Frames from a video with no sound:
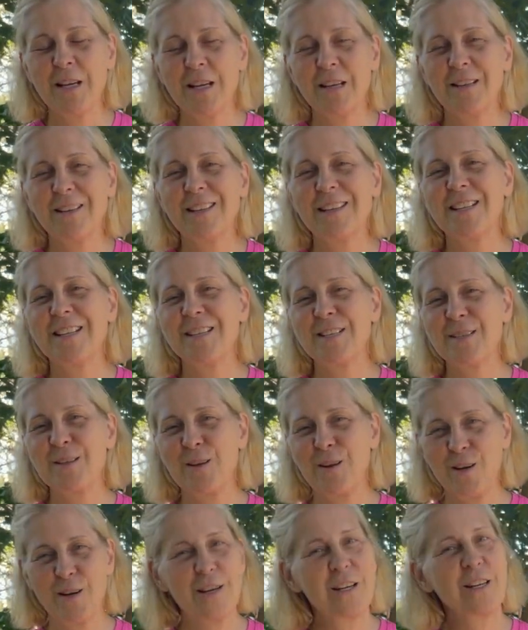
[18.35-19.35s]
that is
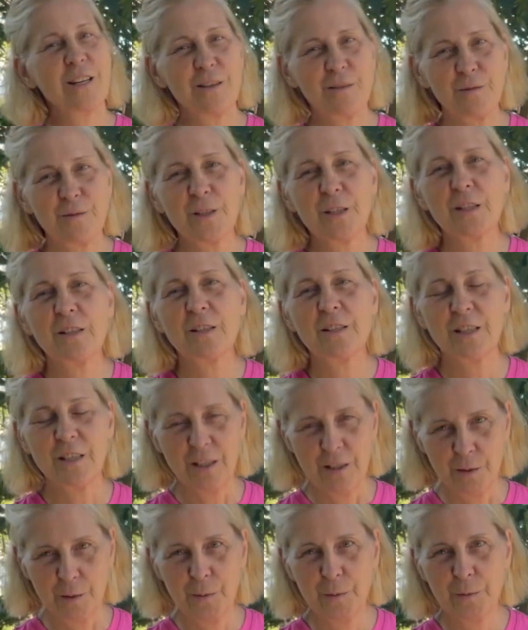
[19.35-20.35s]
our gift to you.